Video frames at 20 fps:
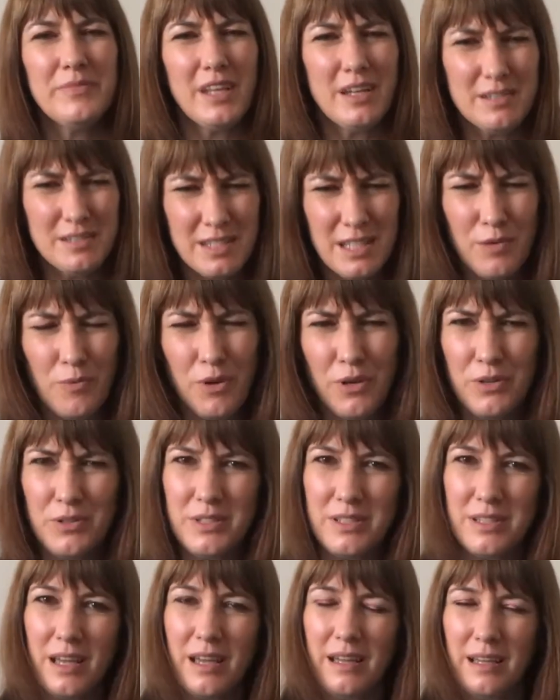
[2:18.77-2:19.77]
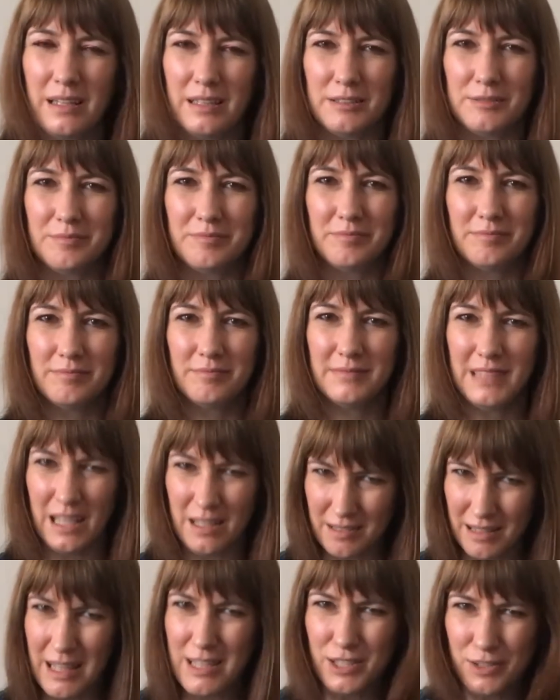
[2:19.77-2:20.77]
I see what you're saying,
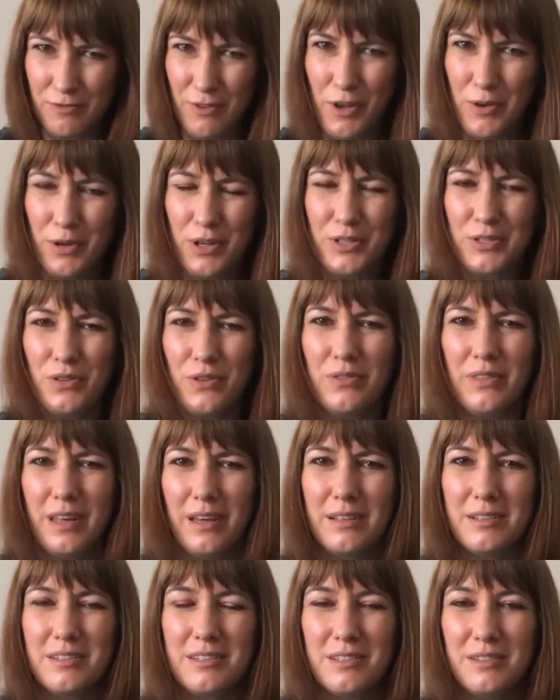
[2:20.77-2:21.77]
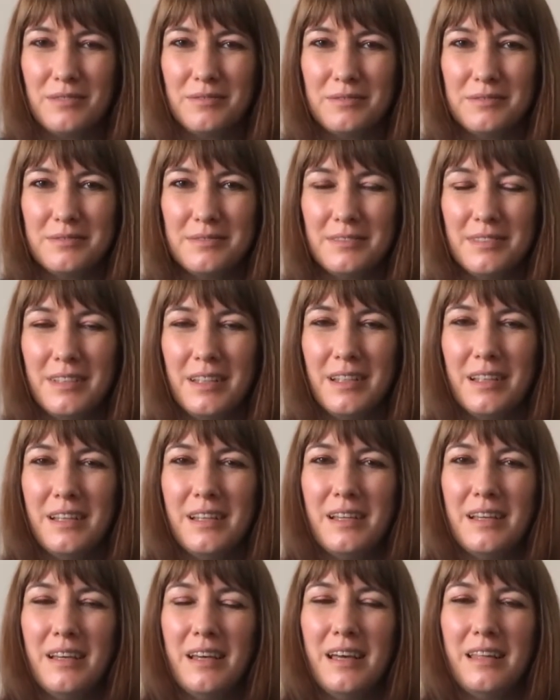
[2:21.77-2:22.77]
let's focus on that.
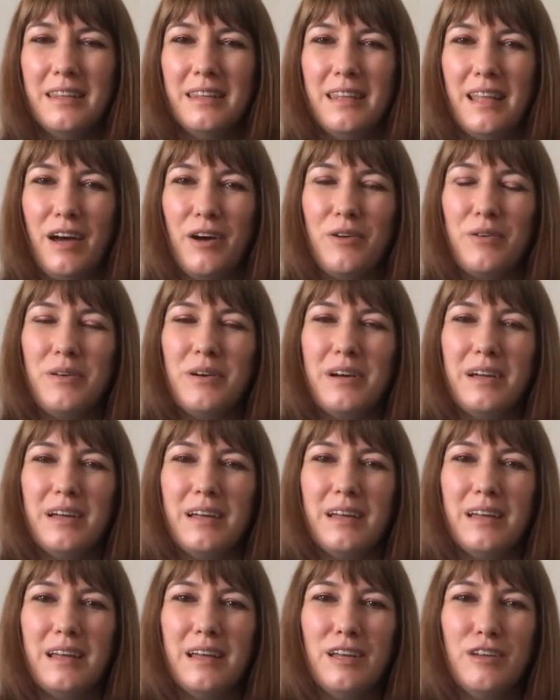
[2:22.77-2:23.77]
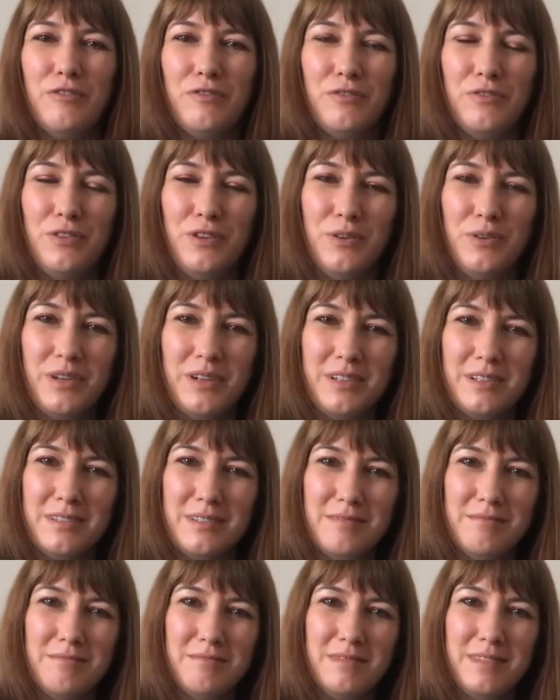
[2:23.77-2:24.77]
Now, if you
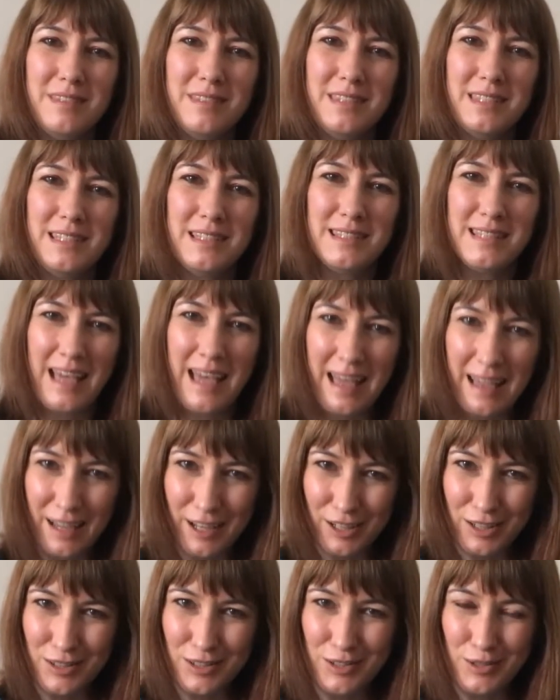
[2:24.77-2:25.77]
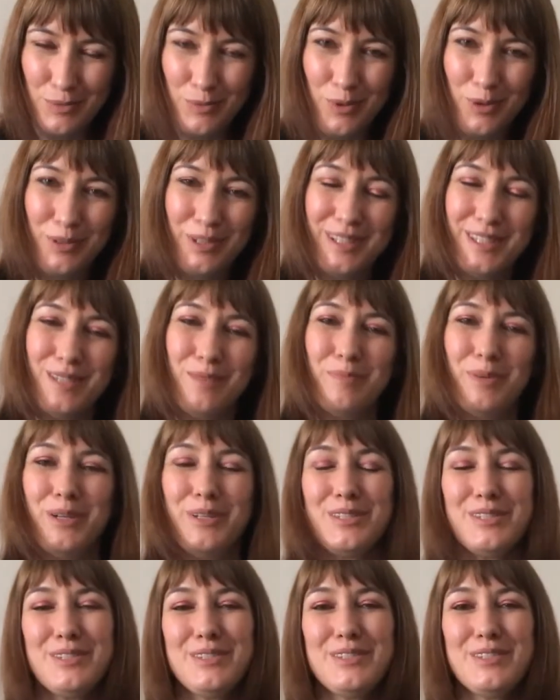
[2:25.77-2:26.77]
can detect what is the
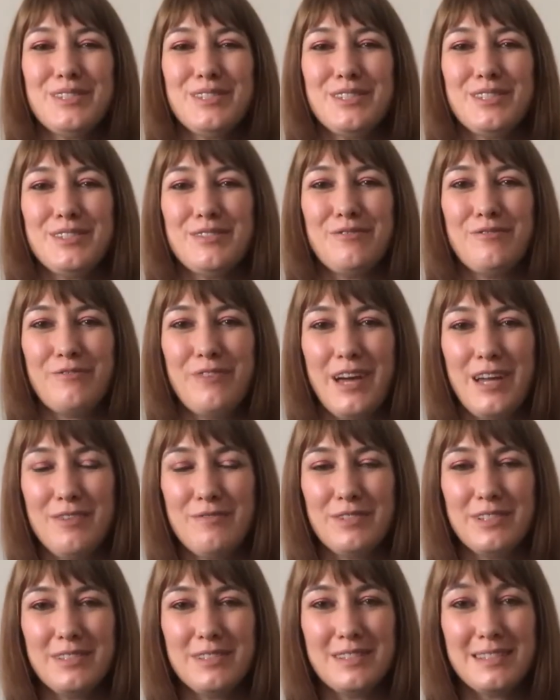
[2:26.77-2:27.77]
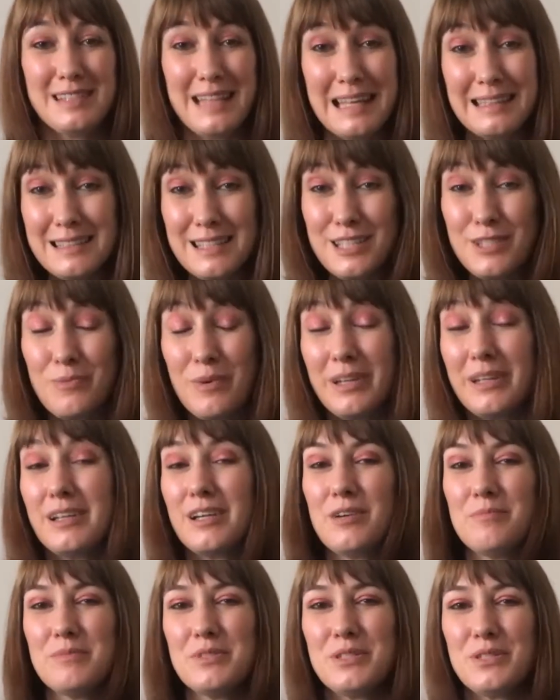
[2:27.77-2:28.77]
person's favoured sense when it
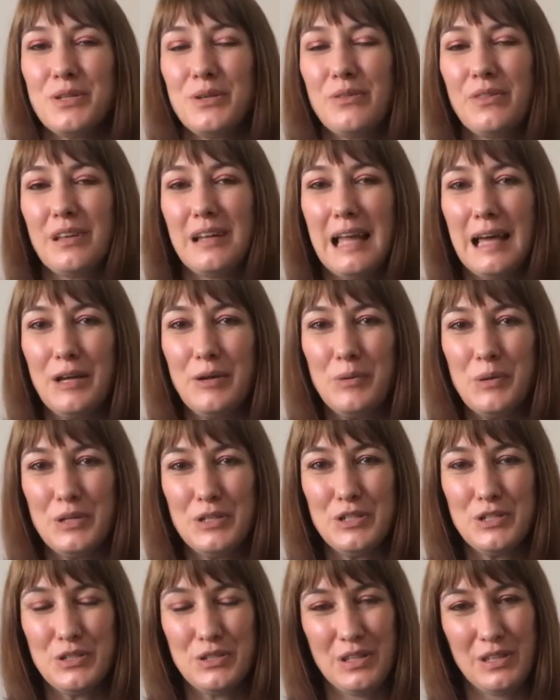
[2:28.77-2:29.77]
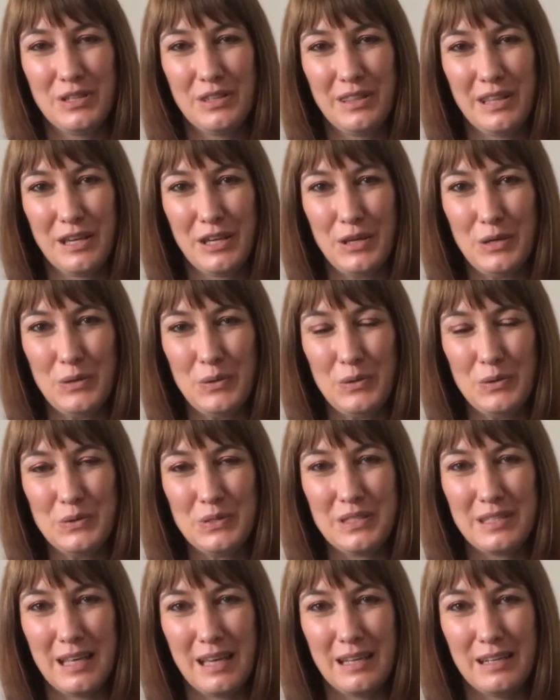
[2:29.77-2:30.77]
comes to the language that they
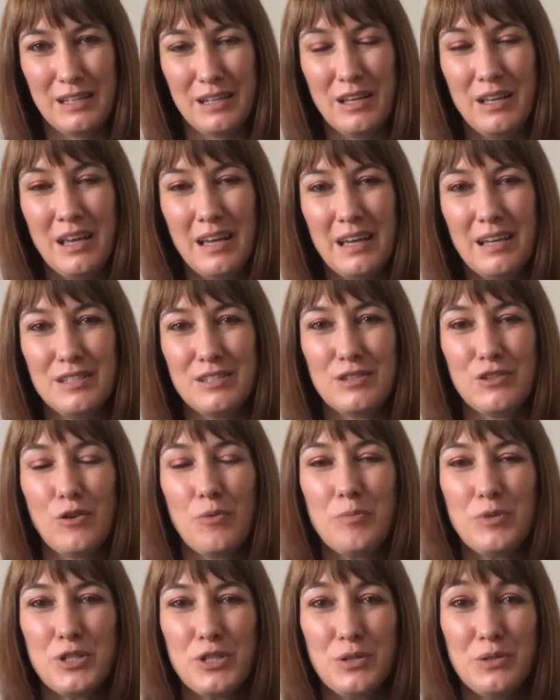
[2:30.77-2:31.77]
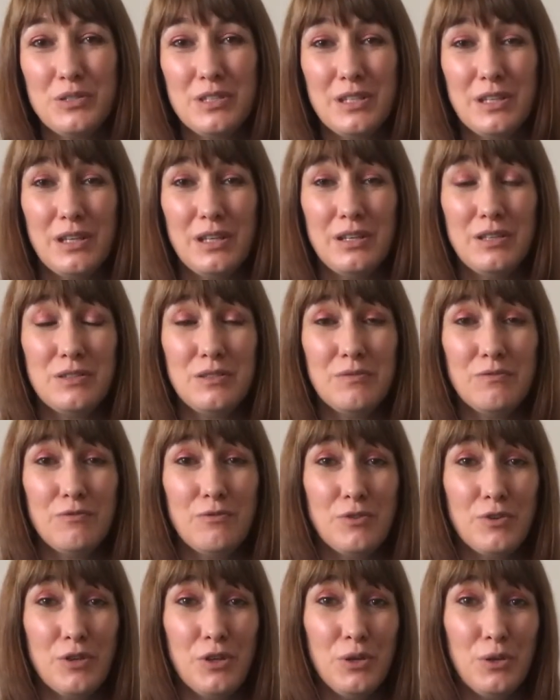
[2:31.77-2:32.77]
use, then it's an opportunity
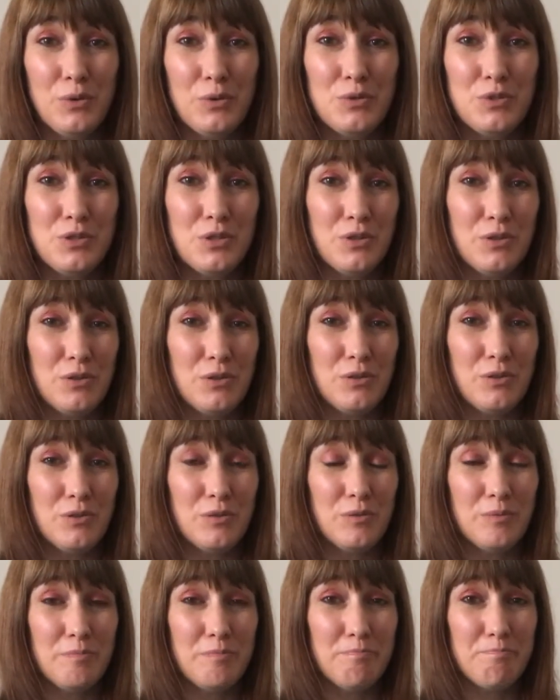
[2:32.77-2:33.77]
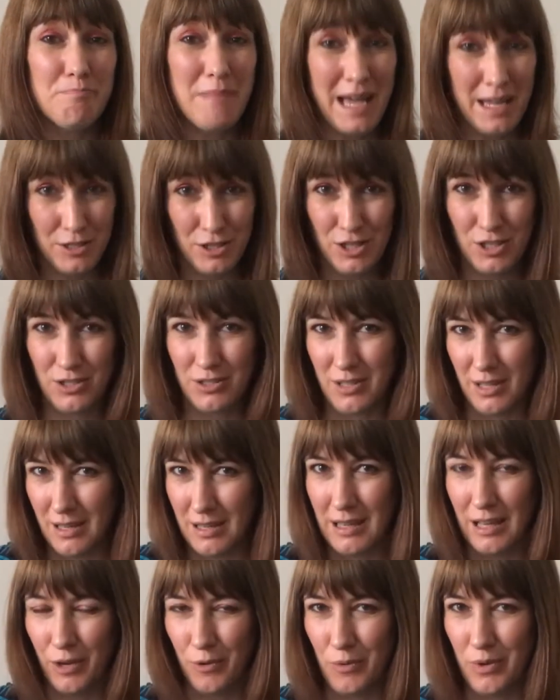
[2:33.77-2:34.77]
for you to match that
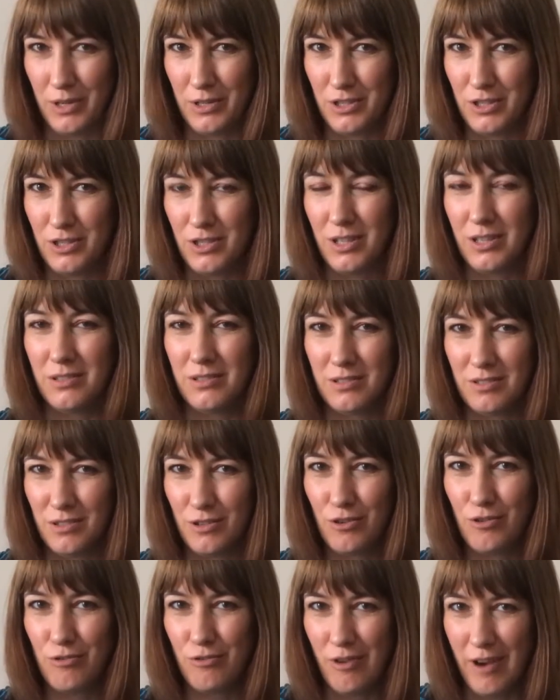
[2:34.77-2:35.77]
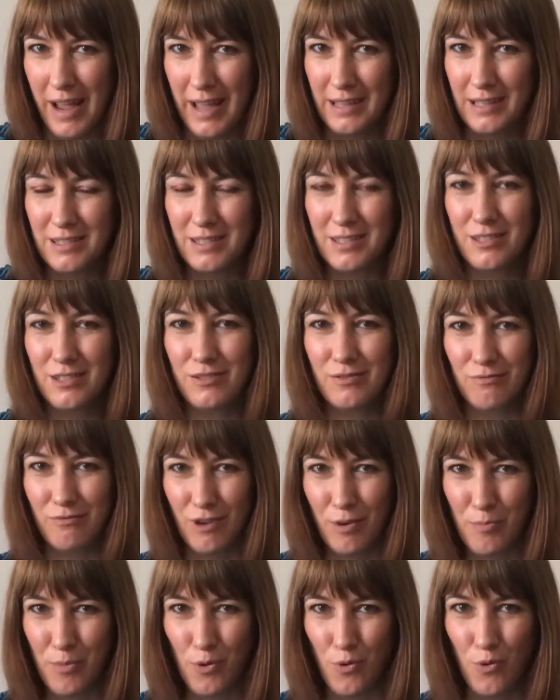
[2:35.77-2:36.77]
language and create
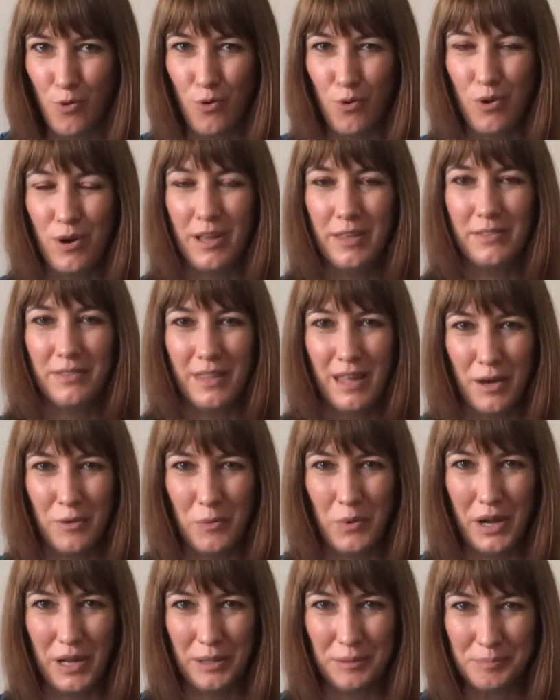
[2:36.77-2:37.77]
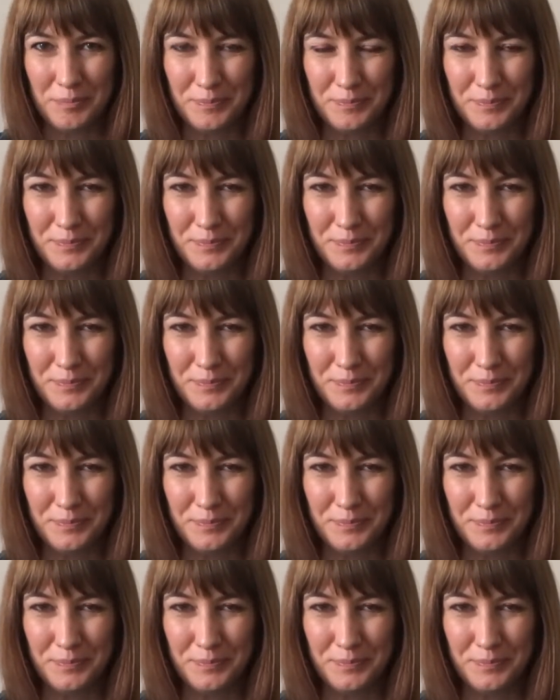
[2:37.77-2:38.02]
rapport in that way.